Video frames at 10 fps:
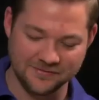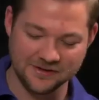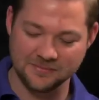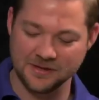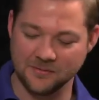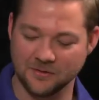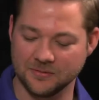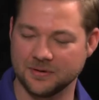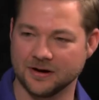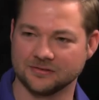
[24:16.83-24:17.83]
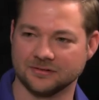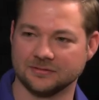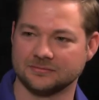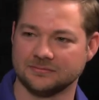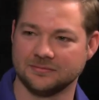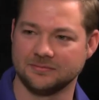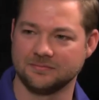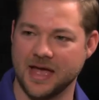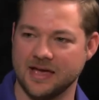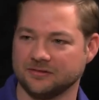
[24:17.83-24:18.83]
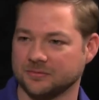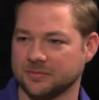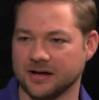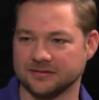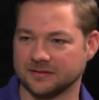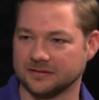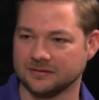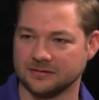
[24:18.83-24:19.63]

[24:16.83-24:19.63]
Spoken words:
If you could meet one person, past or present,